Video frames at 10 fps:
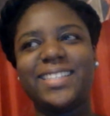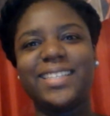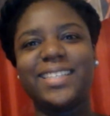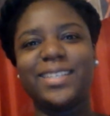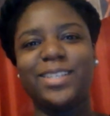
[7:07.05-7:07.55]

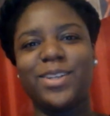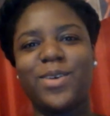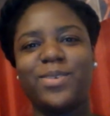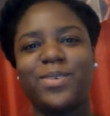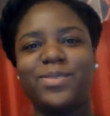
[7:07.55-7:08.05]

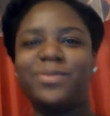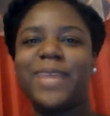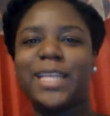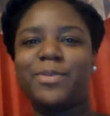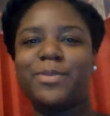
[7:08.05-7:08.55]
to,
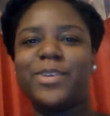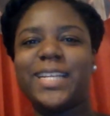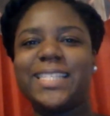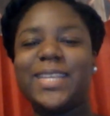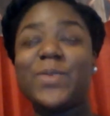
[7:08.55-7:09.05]

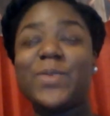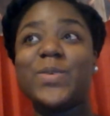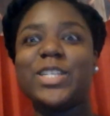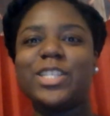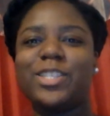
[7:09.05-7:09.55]
experience it,
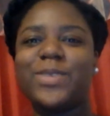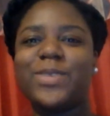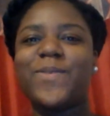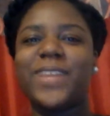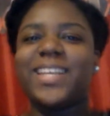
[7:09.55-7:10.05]
which is
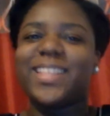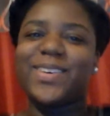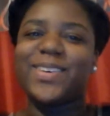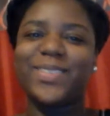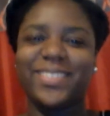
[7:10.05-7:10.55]
too funny
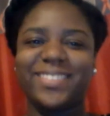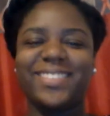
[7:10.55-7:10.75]
though.